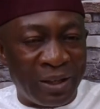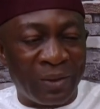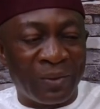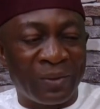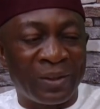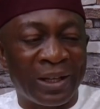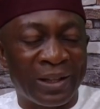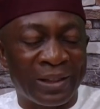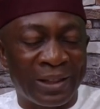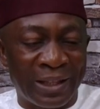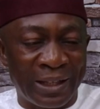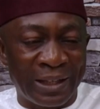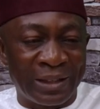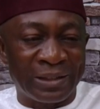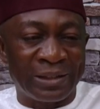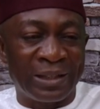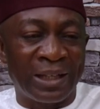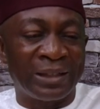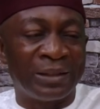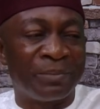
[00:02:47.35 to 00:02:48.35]
other things
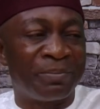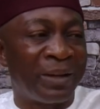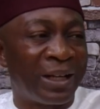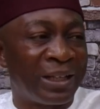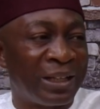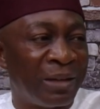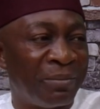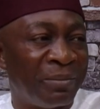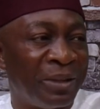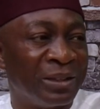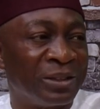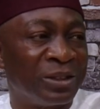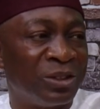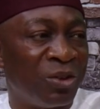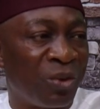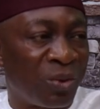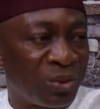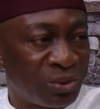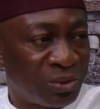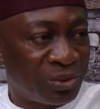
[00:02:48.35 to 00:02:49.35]
that the parliament
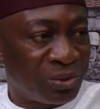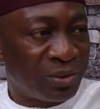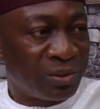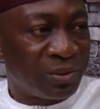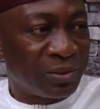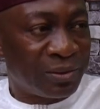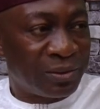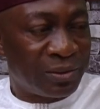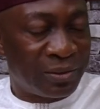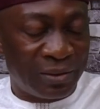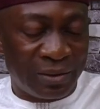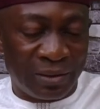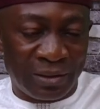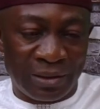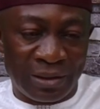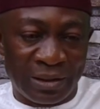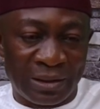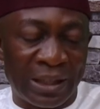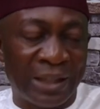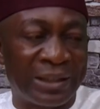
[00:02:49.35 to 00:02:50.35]
does
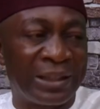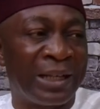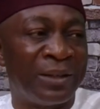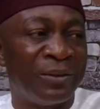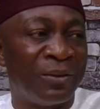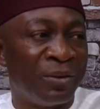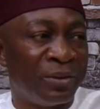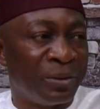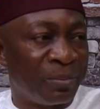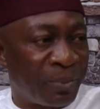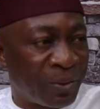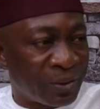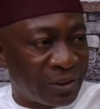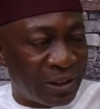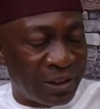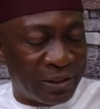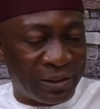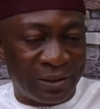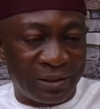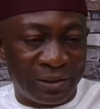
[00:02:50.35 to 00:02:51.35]
that are not
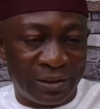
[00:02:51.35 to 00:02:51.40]
reported